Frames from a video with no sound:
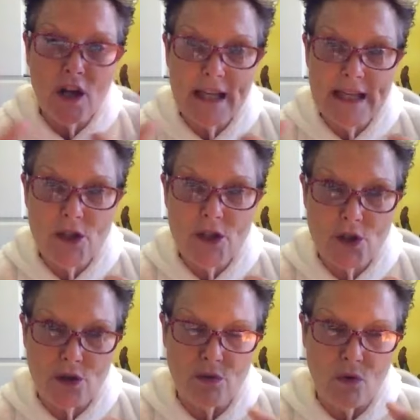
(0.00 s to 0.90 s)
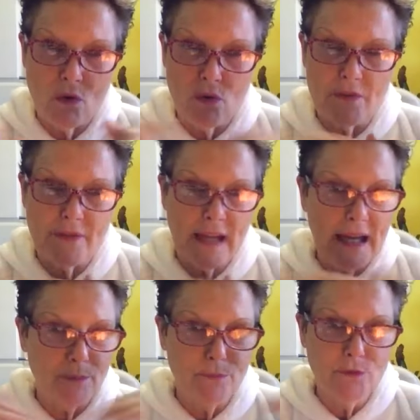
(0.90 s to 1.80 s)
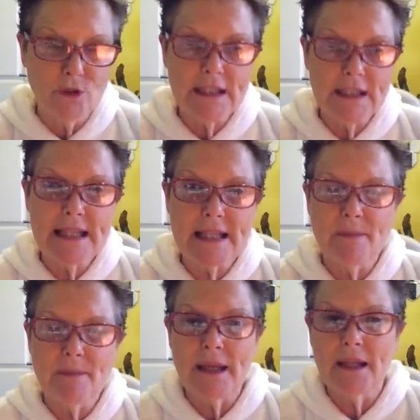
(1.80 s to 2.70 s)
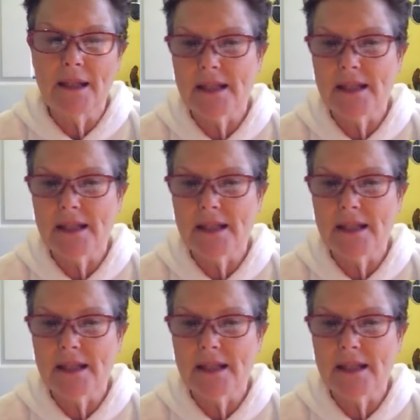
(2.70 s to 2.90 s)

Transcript: into all of that. I'm not into the bells